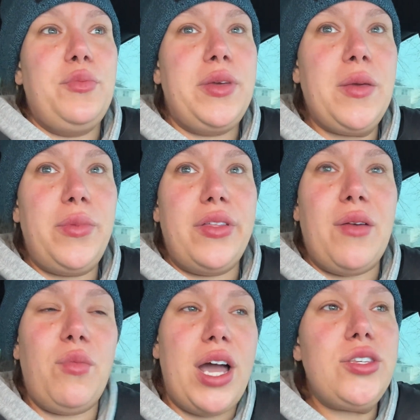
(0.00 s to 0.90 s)
people
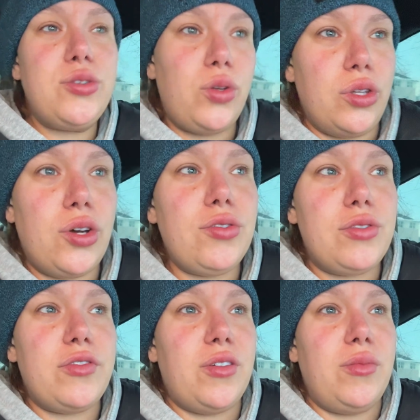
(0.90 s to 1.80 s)
that my soul
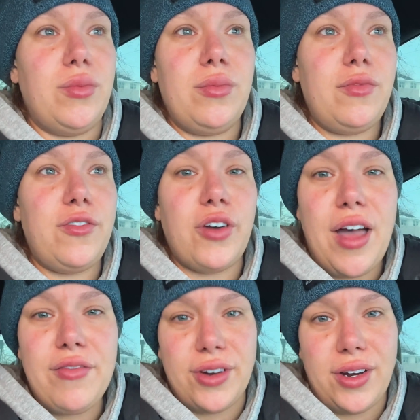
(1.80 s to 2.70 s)
knows from
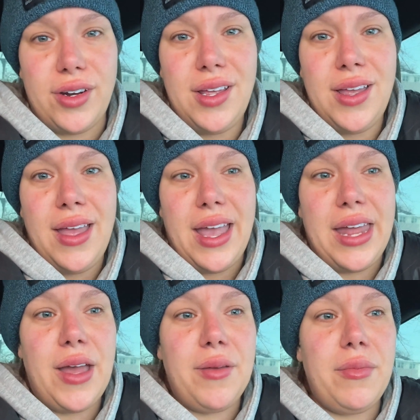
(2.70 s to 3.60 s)
forever.
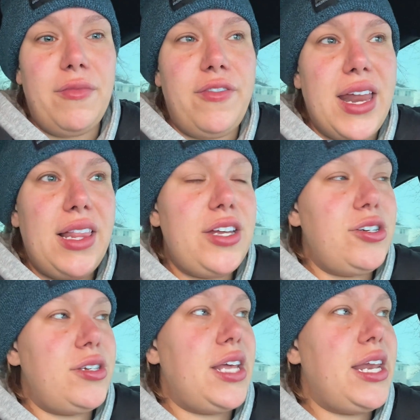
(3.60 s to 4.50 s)
And I'm finally
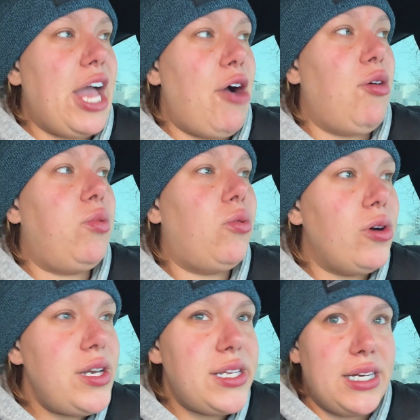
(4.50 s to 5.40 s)
understanding how
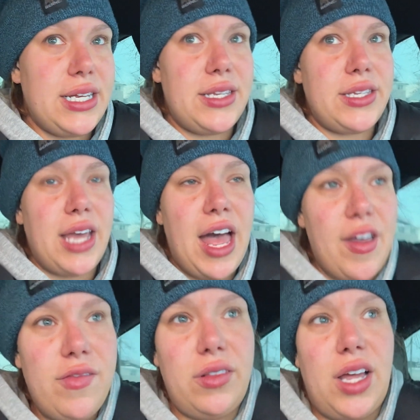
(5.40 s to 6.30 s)
important it is to
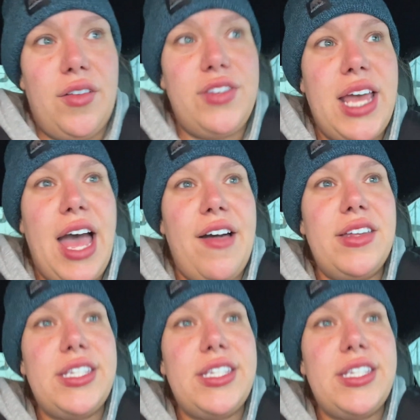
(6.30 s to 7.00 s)
have love, to have that